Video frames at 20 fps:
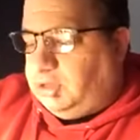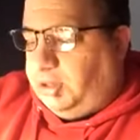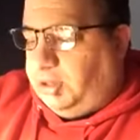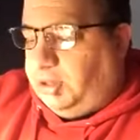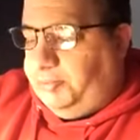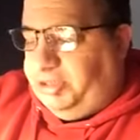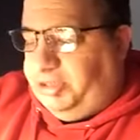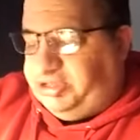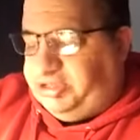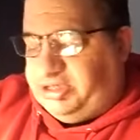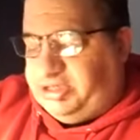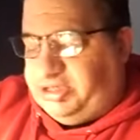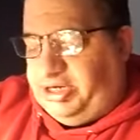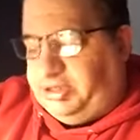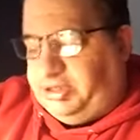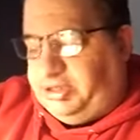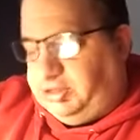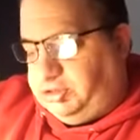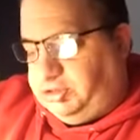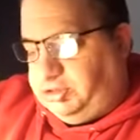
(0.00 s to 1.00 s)
But to connect
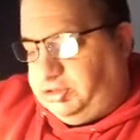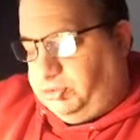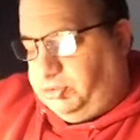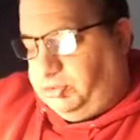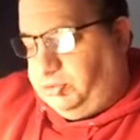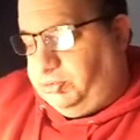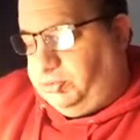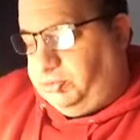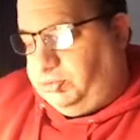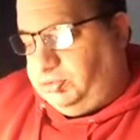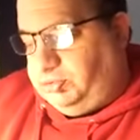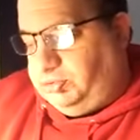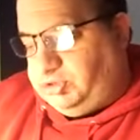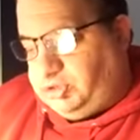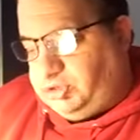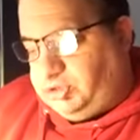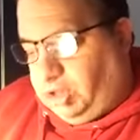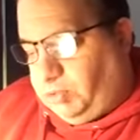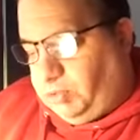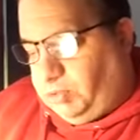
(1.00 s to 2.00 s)
it to
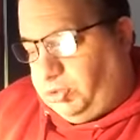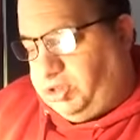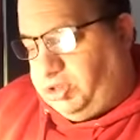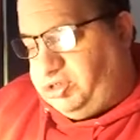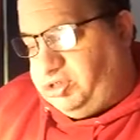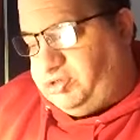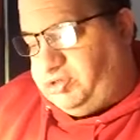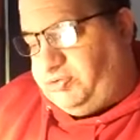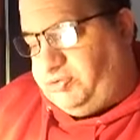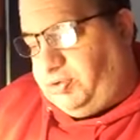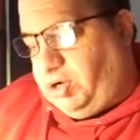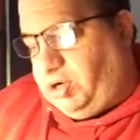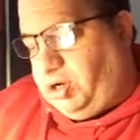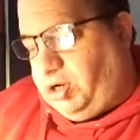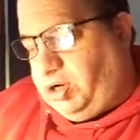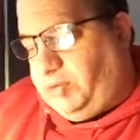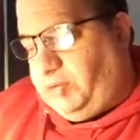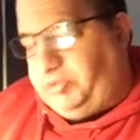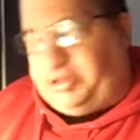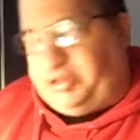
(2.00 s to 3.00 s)
Star Wars
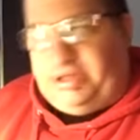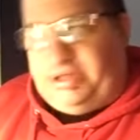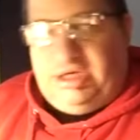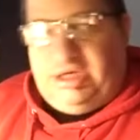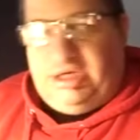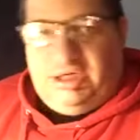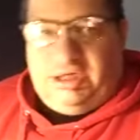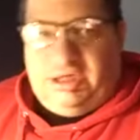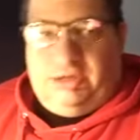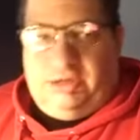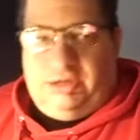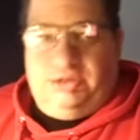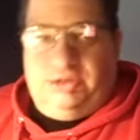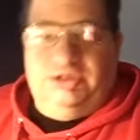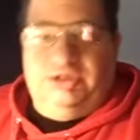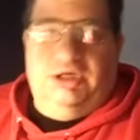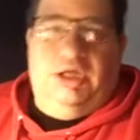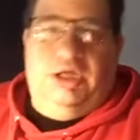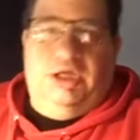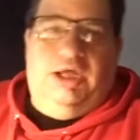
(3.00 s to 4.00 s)
with the Lady Killers,
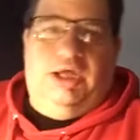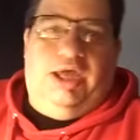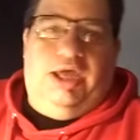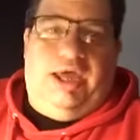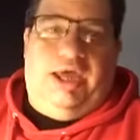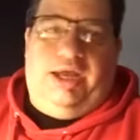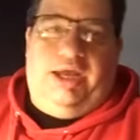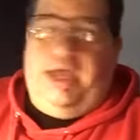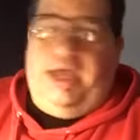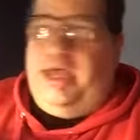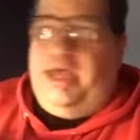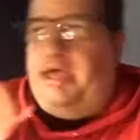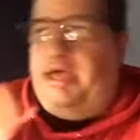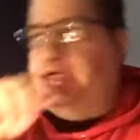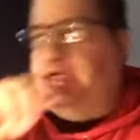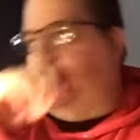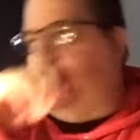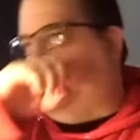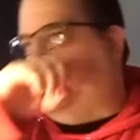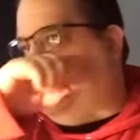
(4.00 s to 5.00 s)
it
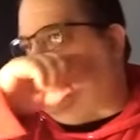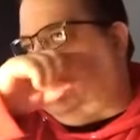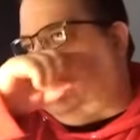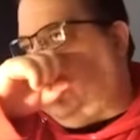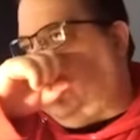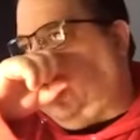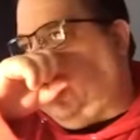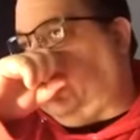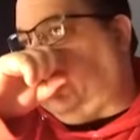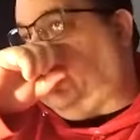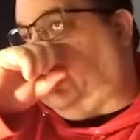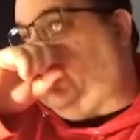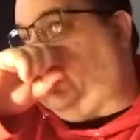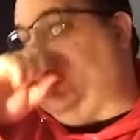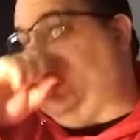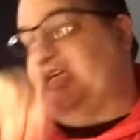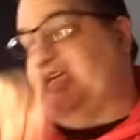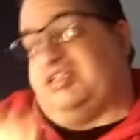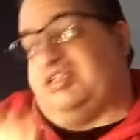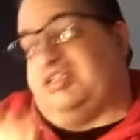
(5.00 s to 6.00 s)
has Alec
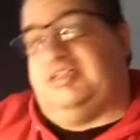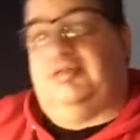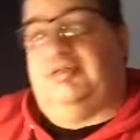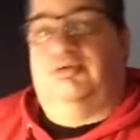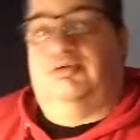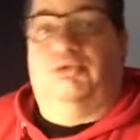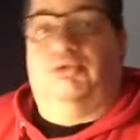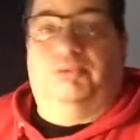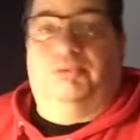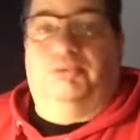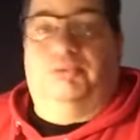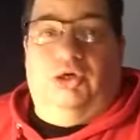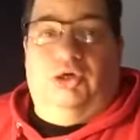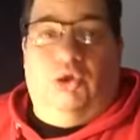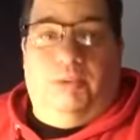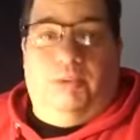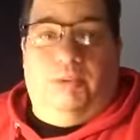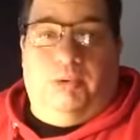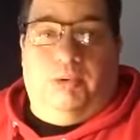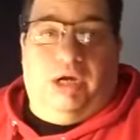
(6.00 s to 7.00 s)
Guinness, who played
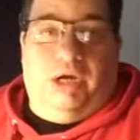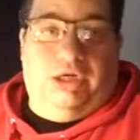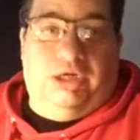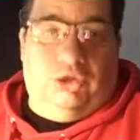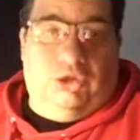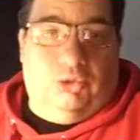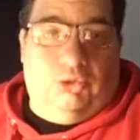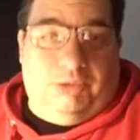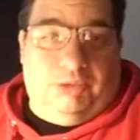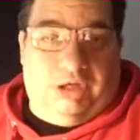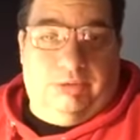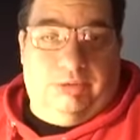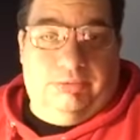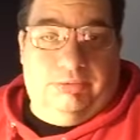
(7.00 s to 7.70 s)
Obi-Wan Kenobi.